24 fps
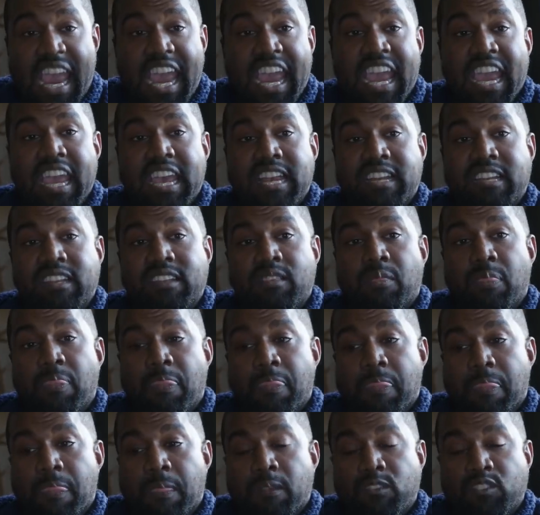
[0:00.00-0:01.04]
and
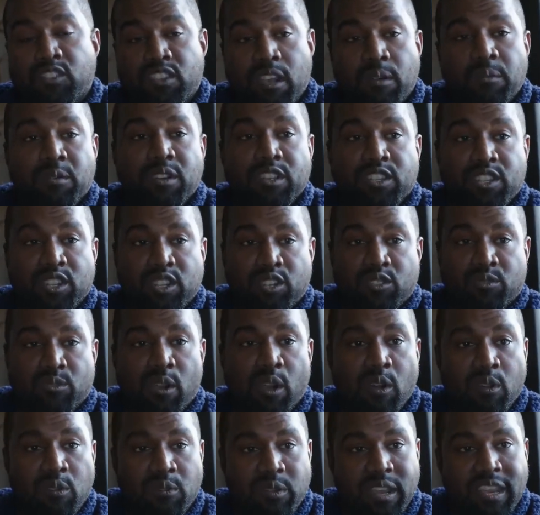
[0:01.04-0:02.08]
someone to
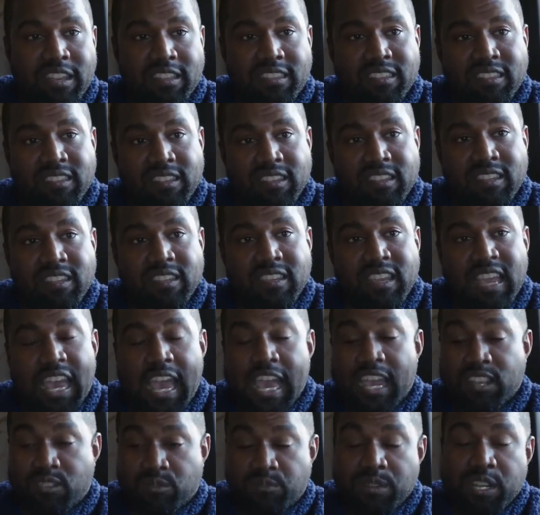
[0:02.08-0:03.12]
grow with
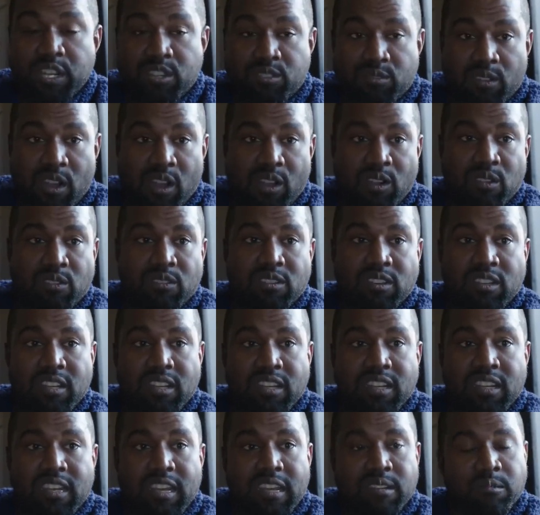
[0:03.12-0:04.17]
as we grow
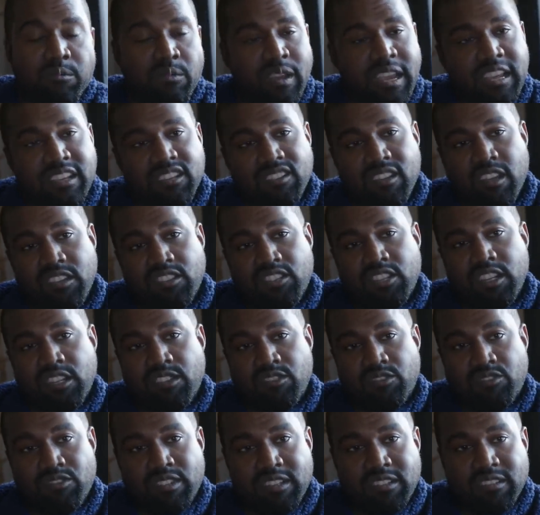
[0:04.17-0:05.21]
and raise our
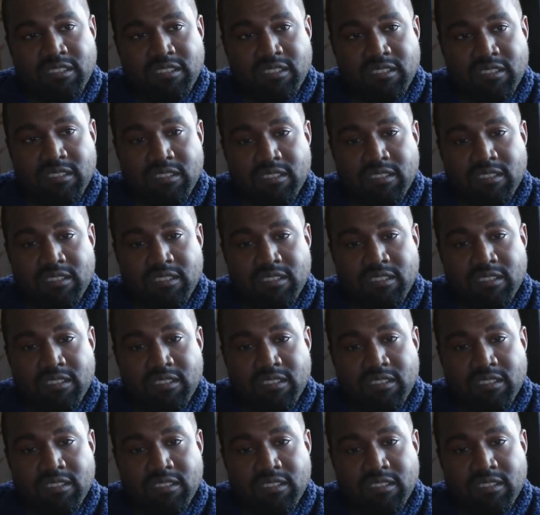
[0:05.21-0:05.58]
children.